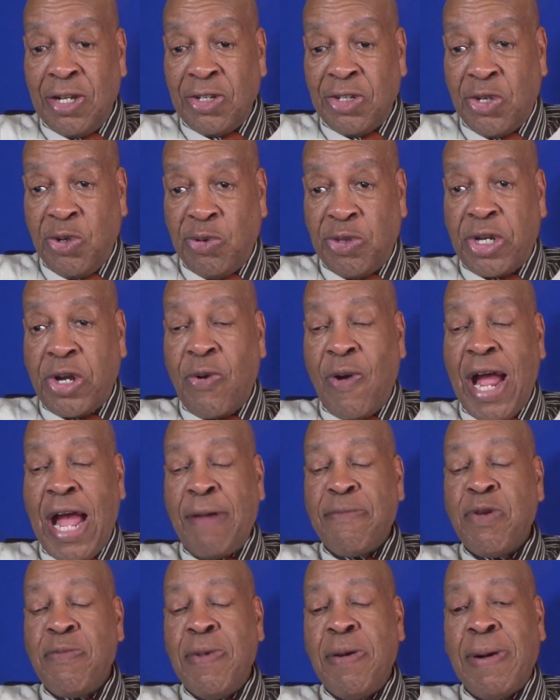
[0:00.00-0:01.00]
to the
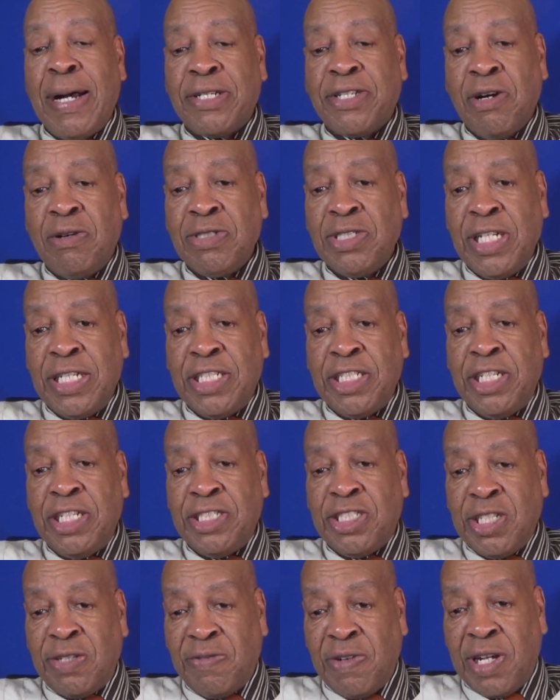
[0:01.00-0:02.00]
crime. You remember I told you that the
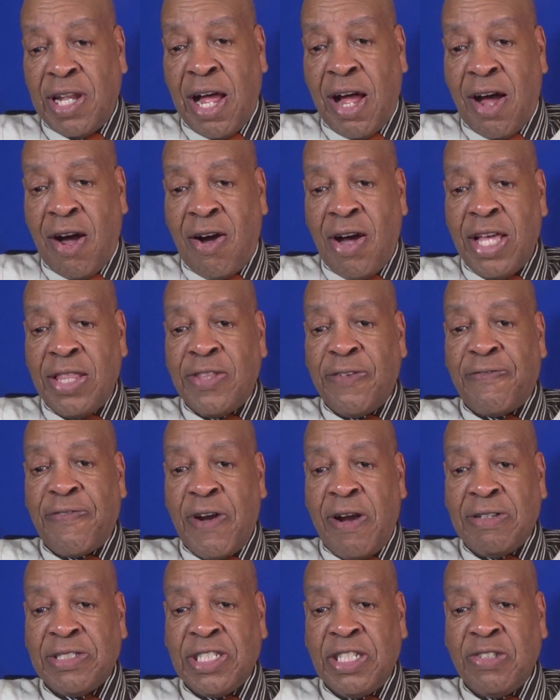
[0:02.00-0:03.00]
teachers of the law and the
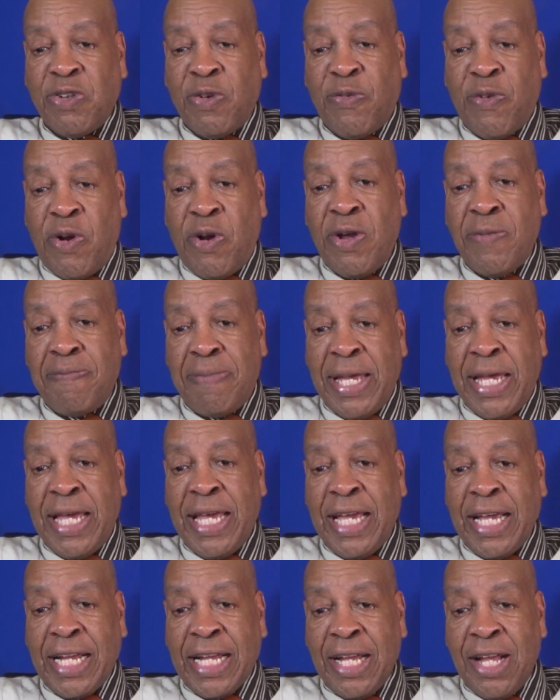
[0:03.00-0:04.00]
Pharisees were very
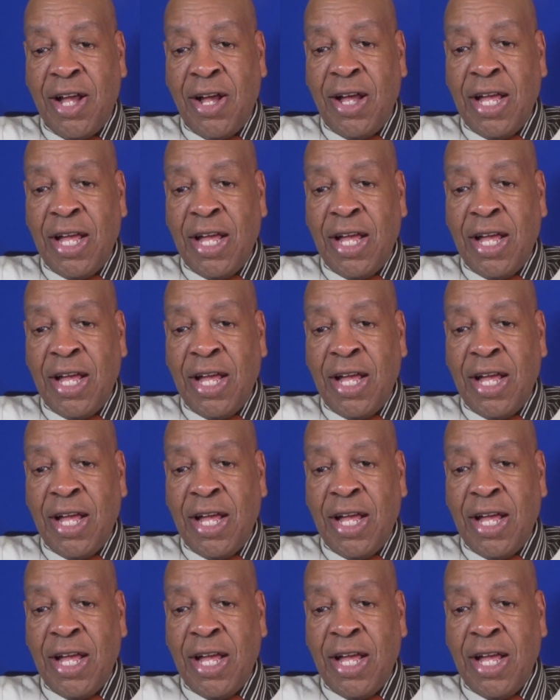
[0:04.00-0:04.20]
big,